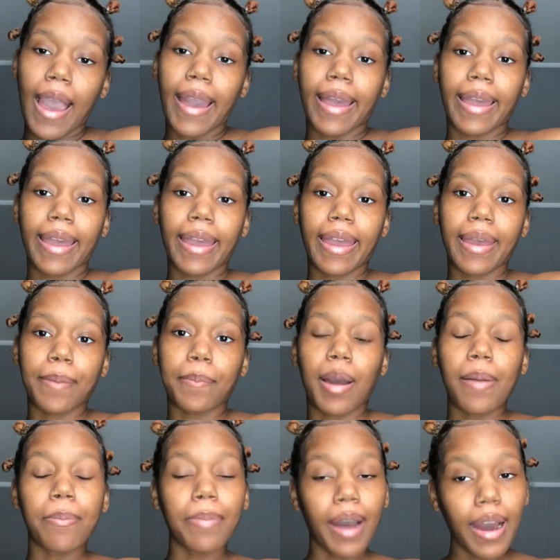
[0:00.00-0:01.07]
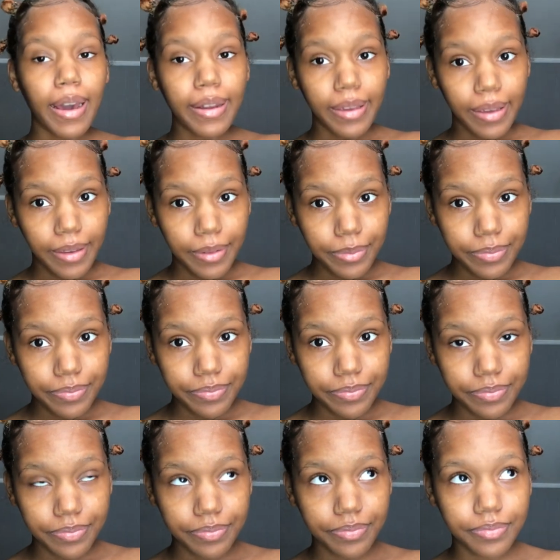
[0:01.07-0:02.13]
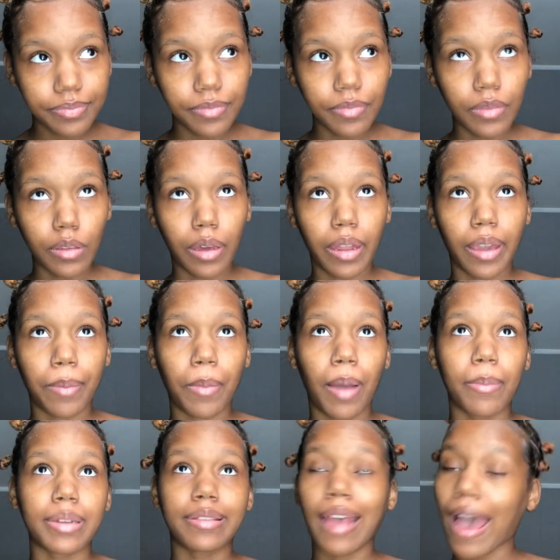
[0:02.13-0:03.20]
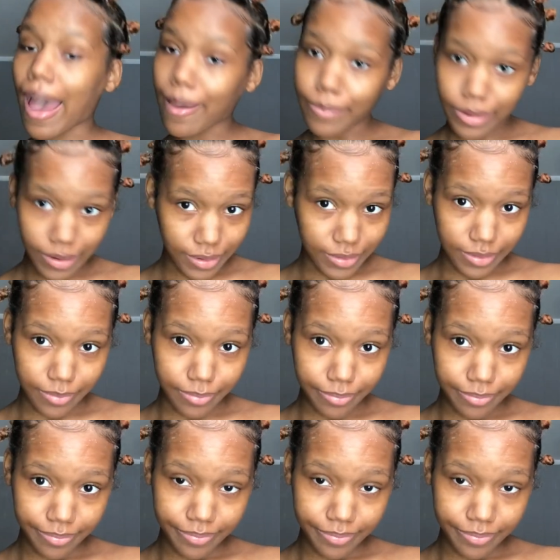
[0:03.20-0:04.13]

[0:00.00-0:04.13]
and my body, like my metabolism,